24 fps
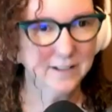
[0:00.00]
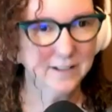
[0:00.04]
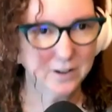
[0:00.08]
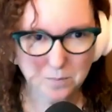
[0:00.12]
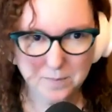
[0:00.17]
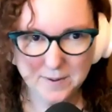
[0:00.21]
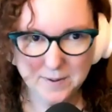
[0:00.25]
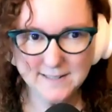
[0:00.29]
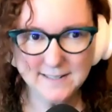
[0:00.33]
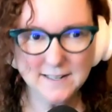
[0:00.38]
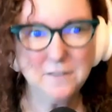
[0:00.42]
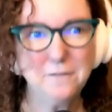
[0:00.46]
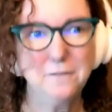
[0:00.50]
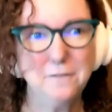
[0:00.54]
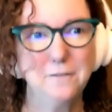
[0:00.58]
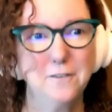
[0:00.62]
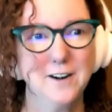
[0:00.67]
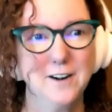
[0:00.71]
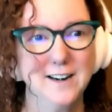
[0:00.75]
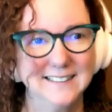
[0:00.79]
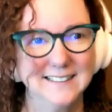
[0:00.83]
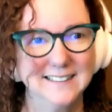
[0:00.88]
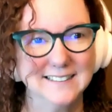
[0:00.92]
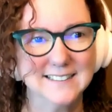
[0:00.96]
bit
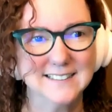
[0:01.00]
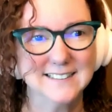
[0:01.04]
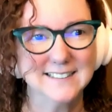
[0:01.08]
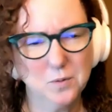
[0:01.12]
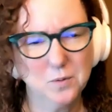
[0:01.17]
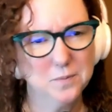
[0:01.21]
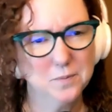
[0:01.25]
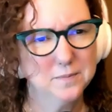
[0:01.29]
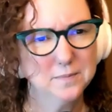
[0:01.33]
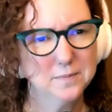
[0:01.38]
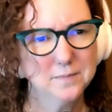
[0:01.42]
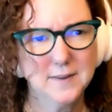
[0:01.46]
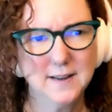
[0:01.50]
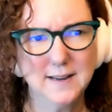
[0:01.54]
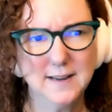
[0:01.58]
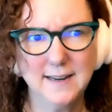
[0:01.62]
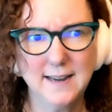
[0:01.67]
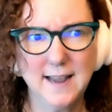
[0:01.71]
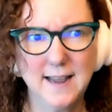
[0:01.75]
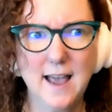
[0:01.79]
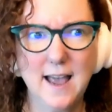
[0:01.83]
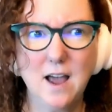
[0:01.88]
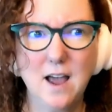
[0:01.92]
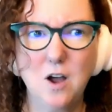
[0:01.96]
different.
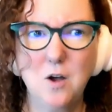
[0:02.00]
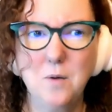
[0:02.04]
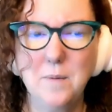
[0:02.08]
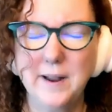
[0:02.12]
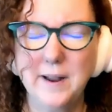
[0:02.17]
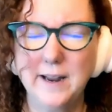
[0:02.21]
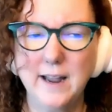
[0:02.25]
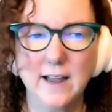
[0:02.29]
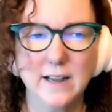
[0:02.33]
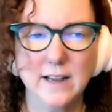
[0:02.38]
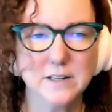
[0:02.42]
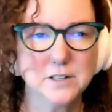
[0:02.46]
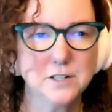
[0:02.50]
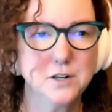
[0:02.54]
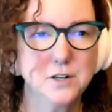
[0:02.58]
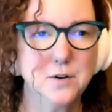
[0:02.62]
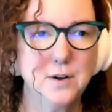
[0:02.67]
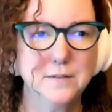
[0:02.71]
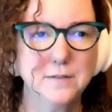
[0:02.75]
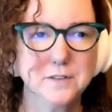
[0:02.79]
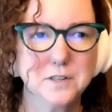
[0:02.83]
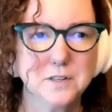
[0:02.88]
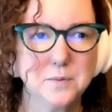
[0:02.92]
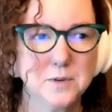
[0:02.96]
Yeah. Oh my gosh, you
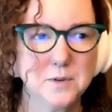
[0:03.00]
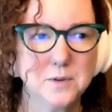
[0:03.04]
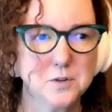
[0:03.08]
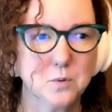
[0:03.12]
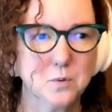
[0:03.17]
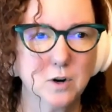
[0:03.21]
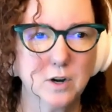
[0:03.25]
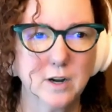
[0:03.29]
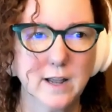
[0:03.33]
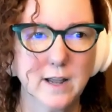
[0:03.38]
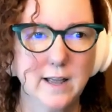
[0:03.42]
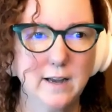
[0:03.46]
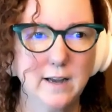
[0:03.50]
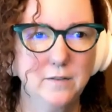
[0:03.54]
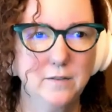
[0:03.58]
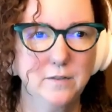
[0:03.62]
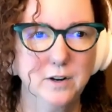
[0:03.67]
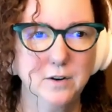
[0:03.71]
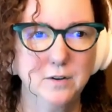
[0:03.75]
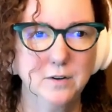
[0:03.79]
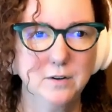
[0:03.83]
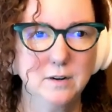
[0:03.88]
have so much work ahead of you.